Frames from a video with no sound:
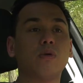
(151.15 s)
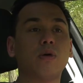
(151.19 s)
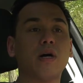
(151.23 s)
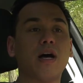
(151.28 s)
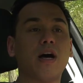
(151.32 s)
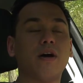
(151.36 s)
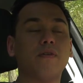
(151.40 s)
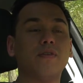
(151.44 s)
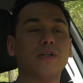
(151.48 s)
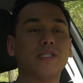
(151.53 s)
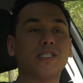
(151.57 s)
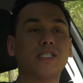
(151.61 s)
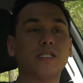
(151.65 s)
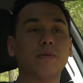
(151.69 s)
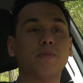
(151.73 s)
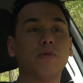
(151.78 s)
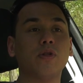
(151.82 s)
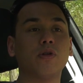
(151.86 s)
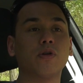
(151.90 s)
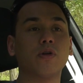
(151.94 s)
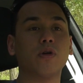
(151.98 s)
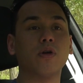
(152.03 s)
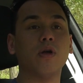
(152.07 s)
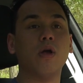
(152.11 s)
will have a
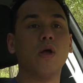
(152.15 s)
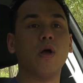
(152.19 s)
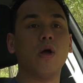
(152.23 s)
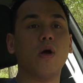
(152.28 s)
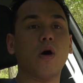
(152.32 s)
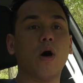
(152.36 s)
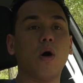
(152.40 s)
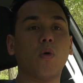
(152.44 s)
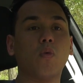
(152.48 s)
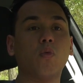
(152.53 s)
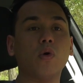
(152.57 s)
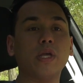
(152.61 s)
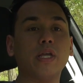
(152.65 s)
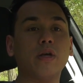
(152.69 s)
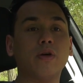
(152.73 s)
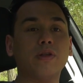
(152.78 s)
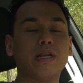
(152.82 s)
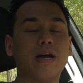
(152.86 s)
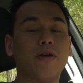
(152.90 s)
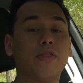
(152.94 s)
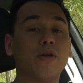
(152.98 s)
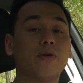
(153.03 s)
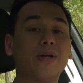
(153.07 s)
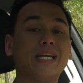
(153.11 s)
similar uh, wheel.
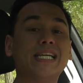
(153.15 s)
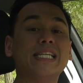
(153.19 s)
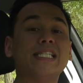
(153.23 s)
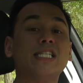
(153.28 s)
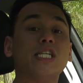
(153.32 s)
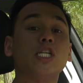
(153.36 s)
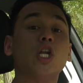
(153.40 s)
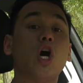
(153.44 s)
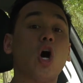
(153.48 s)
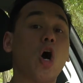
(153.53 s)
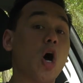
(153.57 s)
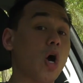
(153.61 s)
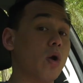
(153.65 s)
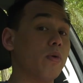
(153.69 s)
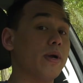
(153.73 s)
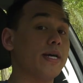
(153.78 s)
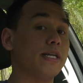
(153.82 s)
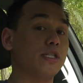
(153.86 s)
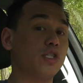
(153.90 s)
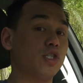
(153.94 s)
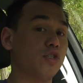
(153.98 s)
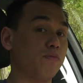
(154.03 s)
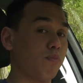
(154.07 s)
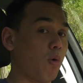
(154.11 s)
Now, there is an R
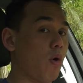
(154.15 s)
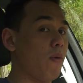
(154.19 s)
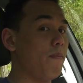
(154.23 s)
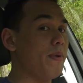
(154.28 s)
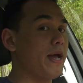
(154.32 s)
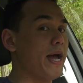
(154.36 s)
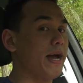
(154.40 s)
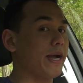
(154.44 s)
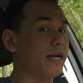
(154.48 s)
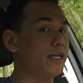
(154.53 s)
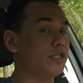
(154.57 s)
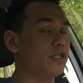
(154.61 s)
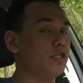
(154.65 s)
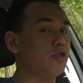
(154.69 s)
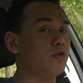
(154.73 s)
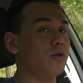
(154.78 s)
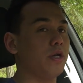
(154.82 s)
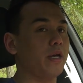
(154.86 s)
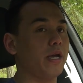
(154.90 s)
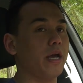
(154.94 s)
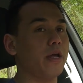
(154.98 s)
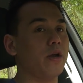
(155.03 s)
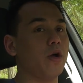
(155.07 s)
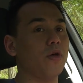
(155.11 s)
S Sport package that you
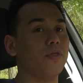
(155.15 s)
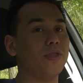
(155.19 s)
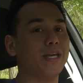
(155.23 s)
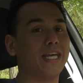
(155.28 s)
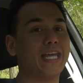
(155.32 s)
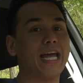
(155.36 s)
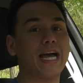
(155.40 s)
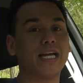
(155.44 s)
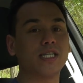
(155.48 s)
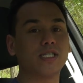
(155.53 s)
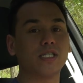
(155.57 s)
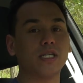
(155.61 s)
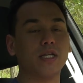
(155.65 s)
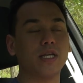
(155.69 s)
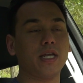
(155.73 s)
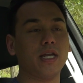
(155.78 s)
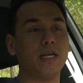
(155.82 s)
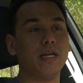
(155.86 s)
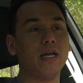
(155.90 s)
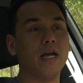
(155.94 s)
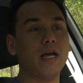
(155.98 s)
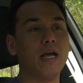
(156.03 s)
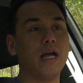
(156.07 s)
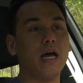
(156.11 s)
can get on the
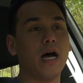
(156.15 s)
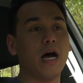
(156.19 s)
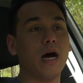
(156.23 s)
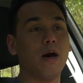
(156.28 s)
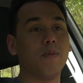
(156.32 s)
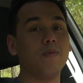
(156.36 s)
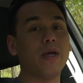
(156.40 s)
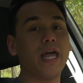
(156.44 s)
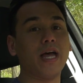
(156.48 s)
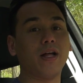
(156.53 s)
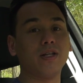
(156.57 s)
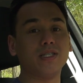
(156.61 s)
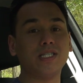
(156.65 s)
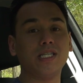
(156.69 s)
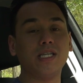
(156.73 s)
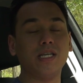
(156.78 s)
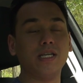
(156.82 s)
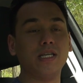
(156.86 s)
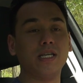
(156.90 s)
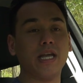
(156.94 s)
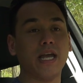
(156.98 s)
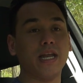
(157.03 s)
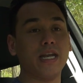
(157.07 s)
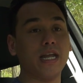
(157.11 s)
gasoline um, L
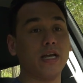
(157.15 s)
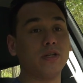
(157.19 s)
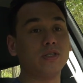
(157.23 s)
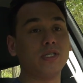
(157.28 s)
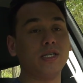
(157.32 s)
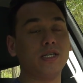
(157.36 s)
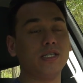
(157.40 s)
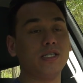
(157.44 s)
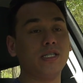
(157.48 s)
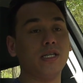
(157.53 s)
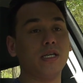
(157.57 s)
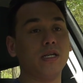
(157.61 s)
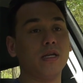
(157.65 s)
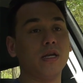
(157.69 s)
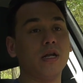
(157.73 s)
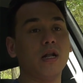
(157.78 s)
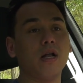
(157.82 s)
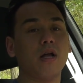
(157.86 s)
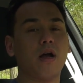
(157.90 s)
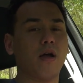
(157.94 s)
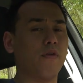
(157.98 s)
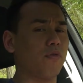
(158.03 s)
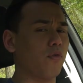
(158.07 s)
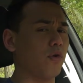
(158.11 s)
T and L T Z.
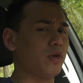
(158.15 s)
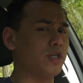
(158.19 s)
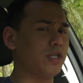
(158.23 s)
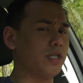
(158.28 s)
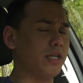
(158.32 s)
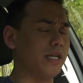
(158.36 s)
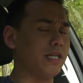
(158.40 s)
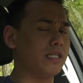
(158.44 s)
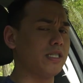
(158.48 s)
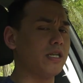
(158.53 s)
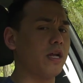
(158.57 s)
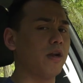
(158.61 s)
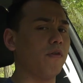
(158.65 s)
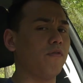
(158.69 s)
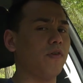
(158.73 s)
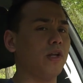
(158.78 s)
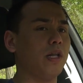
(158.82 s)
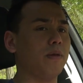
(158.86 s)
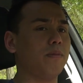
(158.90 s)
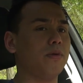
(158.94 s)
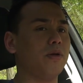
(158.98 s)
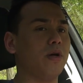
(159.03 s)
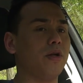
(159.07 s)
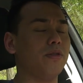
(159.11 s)
Unfortunately, it's not
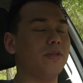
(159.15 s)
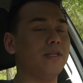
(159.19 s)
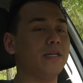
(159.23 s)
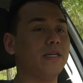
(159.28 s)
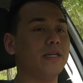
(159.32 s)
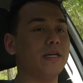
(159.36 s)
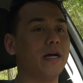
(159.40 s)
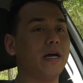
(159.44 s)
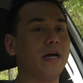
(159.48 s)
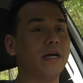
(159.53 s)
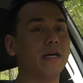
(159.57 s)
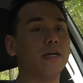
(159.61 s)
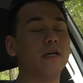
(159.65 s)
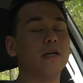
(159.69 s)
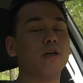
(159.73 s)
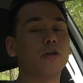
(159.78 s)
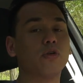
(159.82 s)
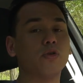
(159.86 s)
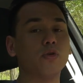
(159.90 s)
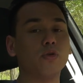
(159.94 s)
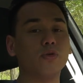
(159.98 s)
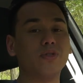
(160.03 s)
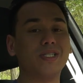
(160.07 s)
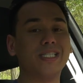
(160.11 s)
available on the uh,
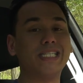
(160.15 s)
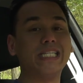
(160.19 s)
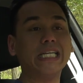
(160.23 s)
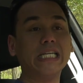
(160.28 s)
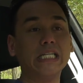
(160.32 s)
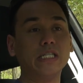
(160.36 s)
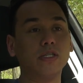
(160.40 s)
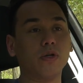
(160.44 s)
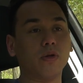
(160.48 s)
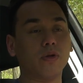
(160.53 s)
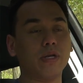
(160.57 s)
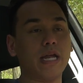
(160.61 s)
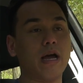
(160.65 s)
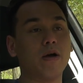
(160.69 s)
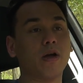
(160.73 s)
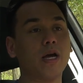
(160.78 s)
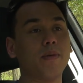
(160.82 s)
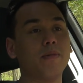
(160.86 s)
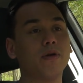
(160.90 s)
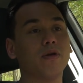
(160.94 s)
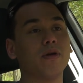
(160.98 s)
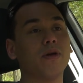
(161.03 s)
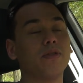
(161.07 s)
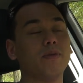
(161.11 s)
Cruze Diesel. Now,
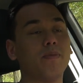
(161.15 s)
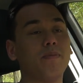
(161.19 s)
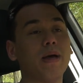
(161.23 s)
coming around